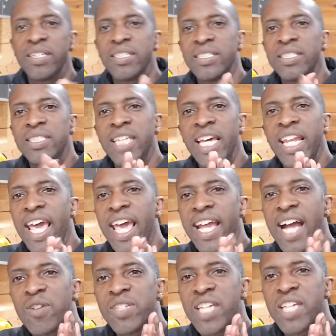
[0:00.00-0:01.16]
tent
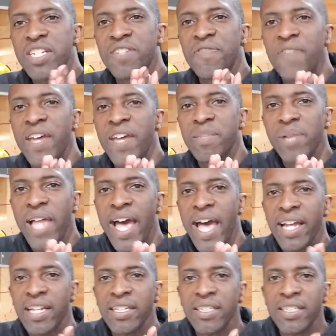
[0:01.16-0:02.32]
hangout session, Fade to Black.
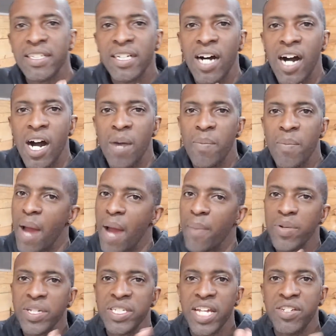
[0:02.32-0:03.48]
I
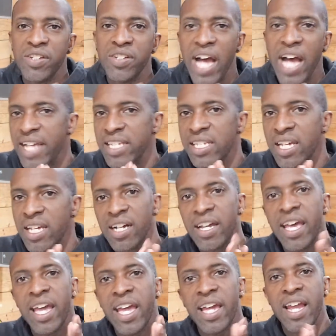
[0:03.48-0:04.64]
appreciate you guys
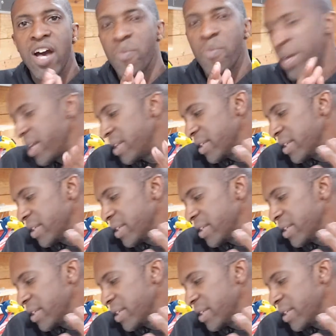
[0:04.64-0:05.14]
hanging out, man.